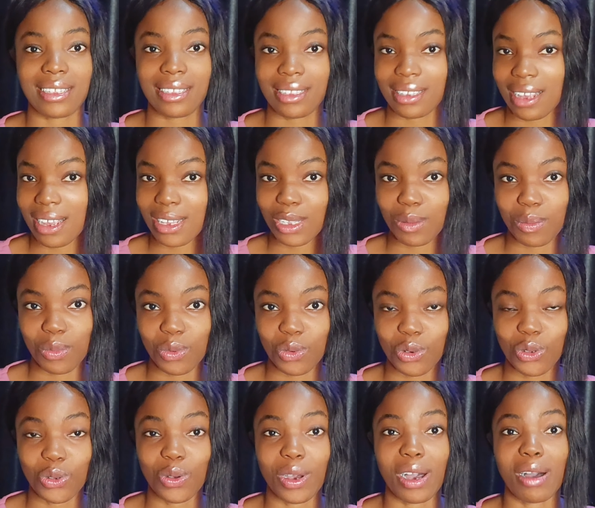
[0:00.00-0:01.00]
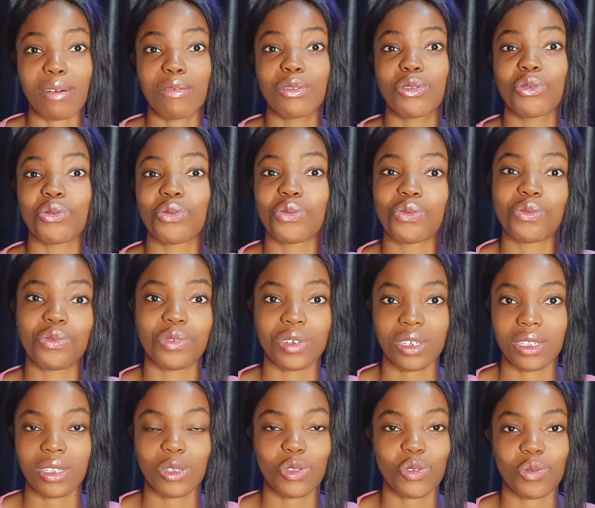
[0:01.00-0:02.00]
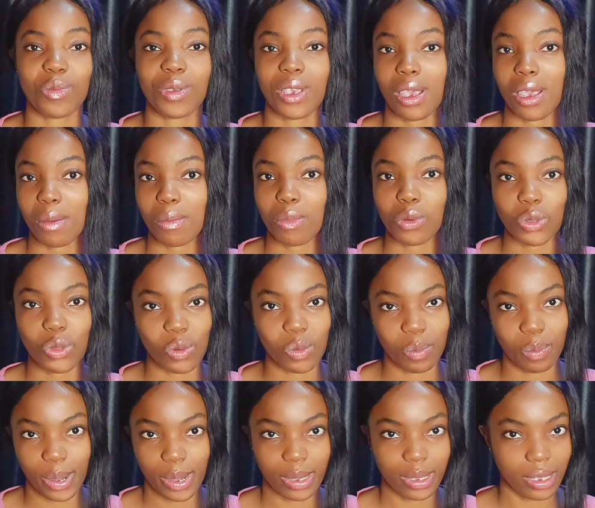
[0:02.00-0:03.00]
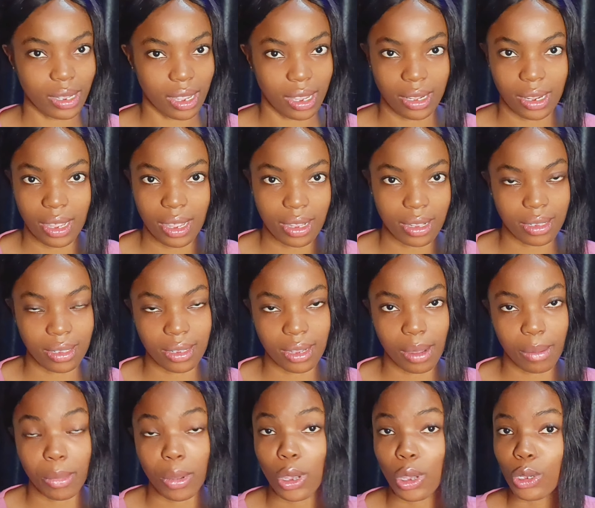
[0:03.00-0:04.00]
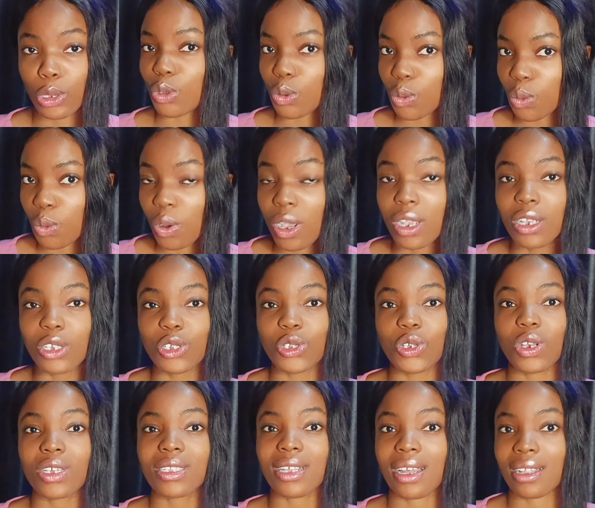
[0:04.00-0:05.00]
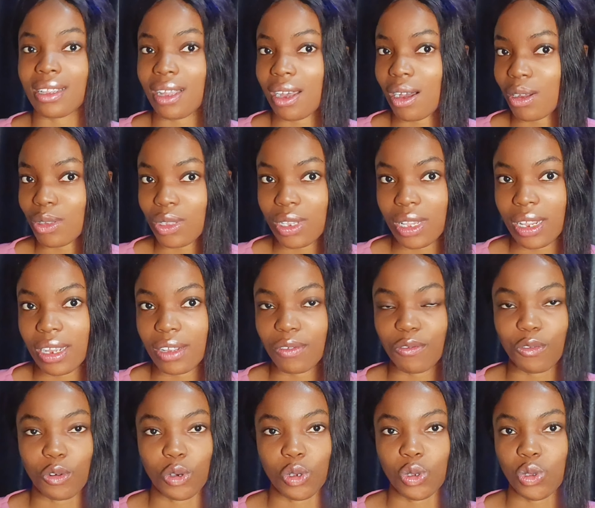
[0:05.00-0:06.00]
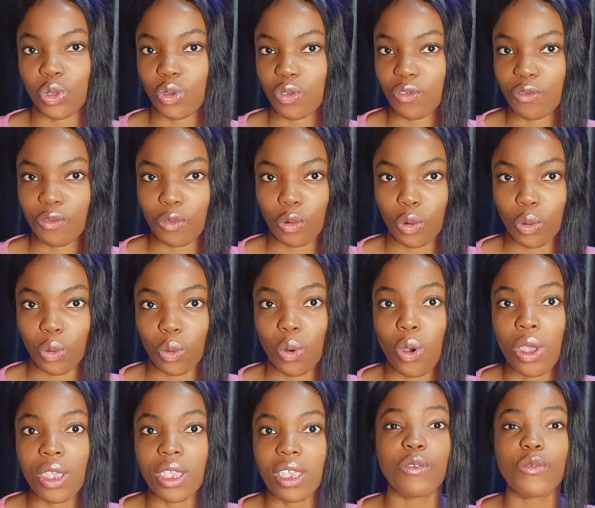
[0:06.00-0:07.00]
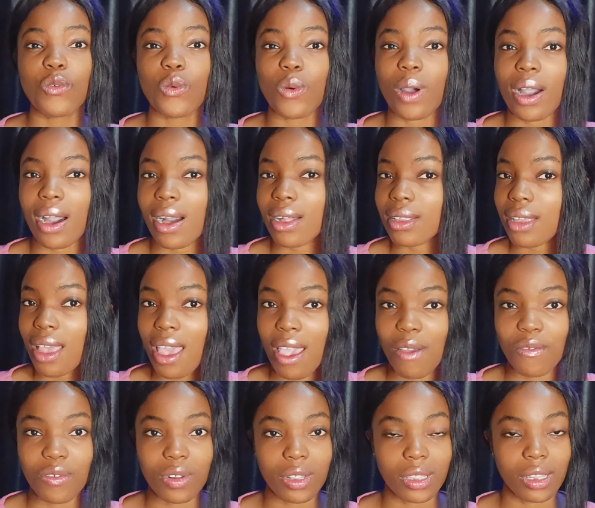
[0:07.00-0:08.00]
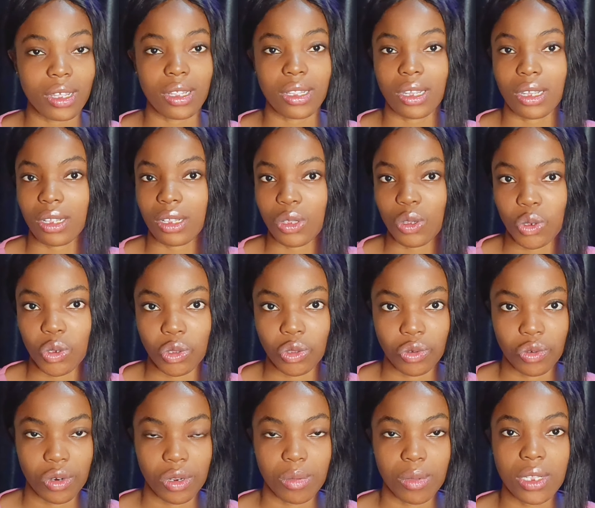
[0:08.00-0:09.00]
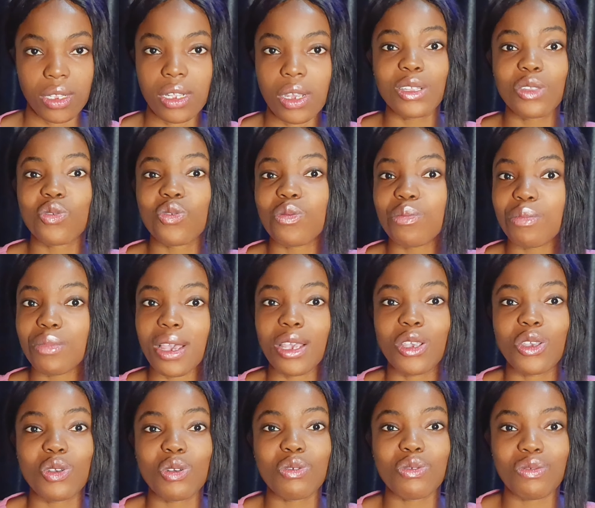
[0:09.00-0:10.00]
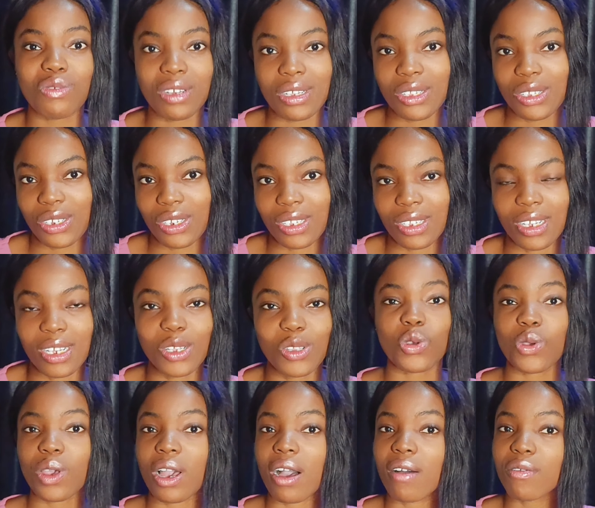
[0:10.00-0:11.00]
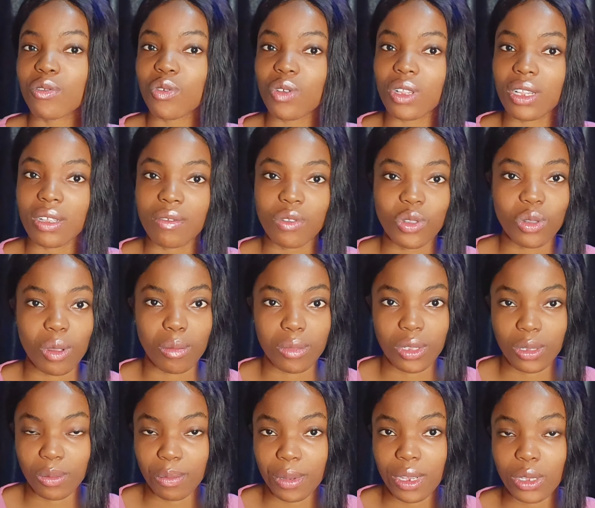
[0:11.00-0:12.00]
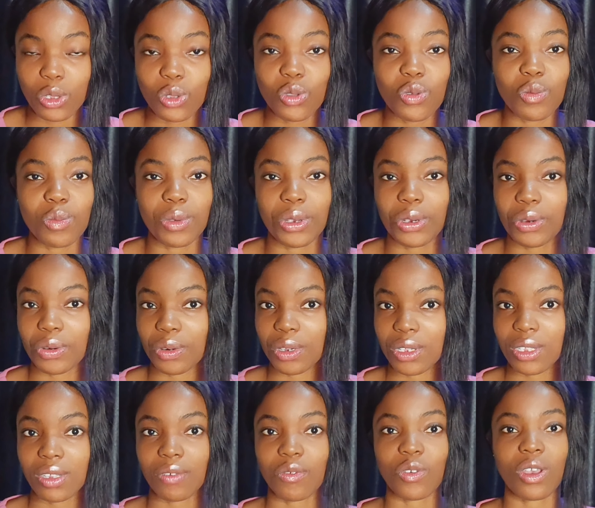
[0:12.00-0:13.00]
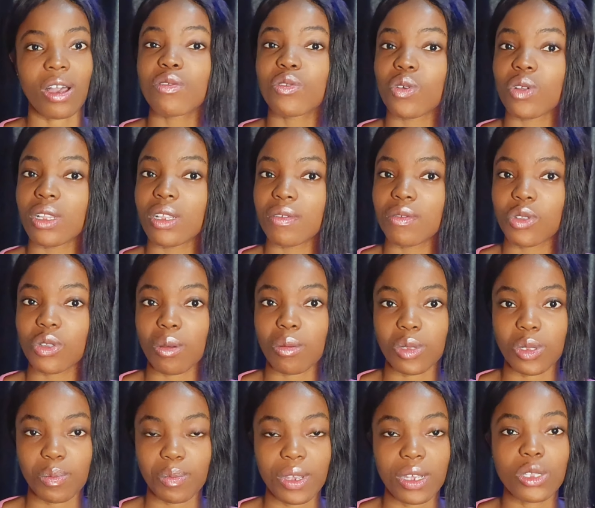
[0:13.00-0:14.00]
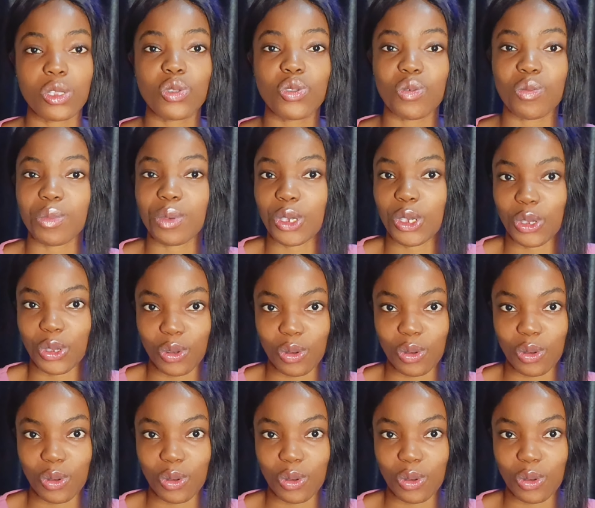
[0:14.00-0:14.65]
a textbook you have to read to be able to pass an exam. No, it's just an outline for you to follow. If you add everything in your script, it will make you rigid. So you have to leave some space to be creative. You have to leave some space to be